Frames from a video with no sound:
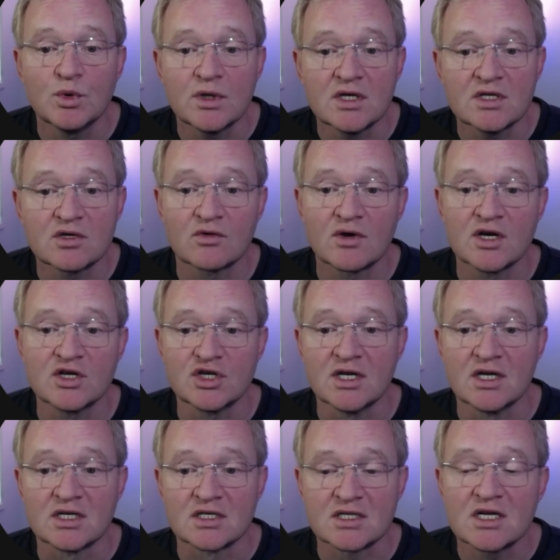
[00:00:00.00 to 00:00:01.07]
integration
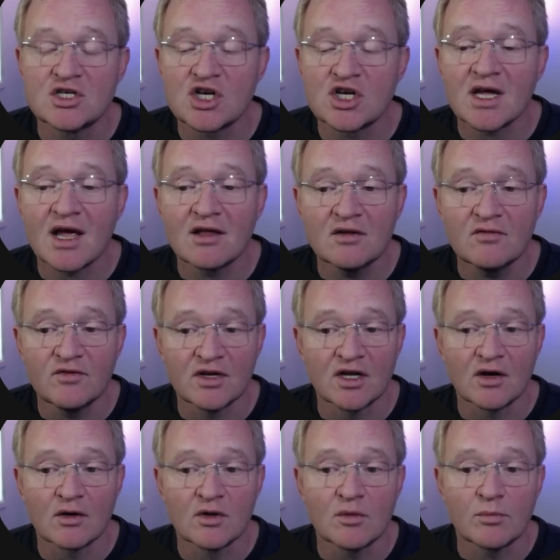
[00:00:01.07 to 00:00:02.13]
is, then check out the
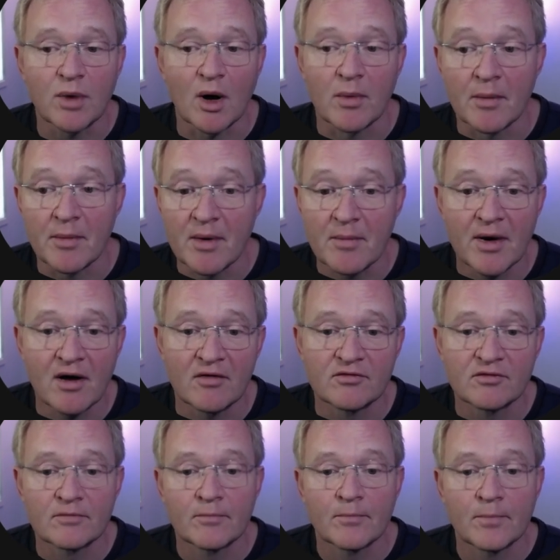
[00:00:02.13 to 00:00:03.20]
video in the pop-up above.